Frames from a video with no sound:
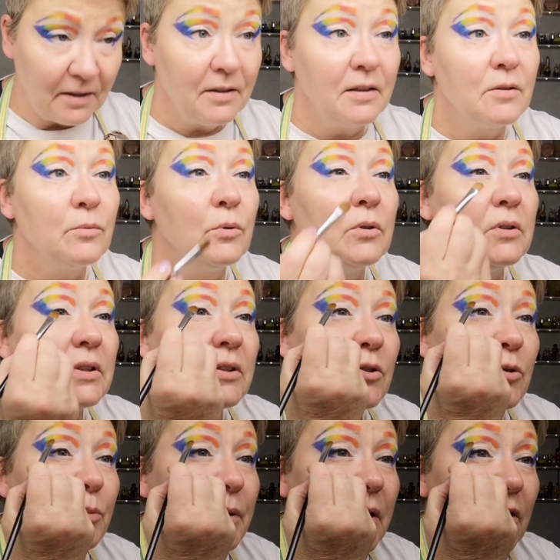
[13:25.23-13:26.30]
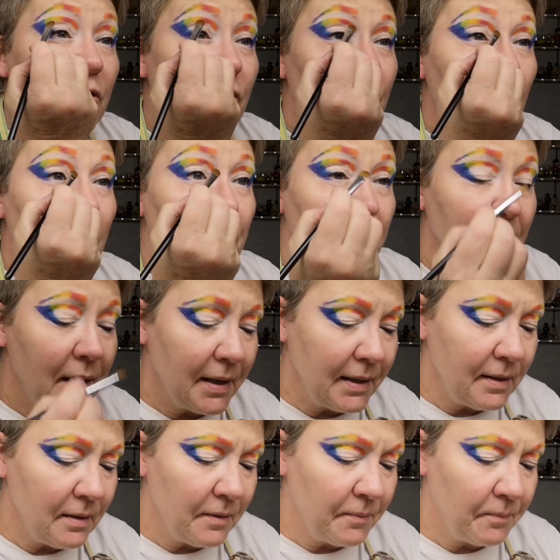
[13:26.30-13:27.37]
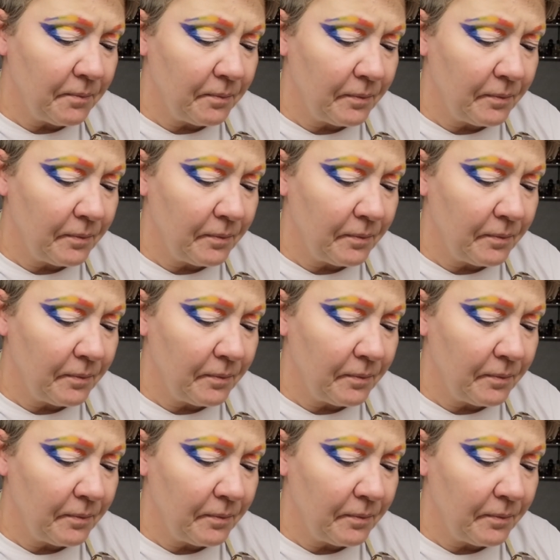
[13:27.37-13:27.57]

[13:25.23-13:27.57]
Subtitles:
I just want it to be a sharp line.